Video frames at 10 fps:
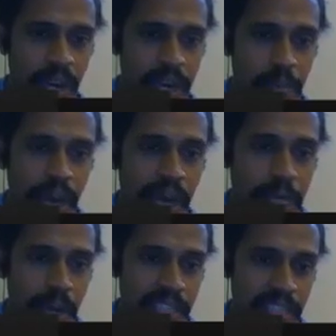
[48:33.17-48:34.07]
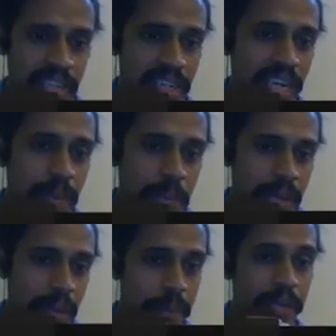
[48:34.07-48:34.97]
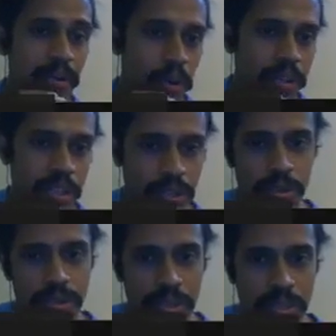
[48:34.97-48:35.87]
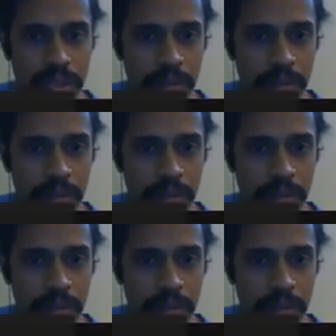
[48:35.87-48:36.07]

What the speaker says: And black mask really play a big role in the shows.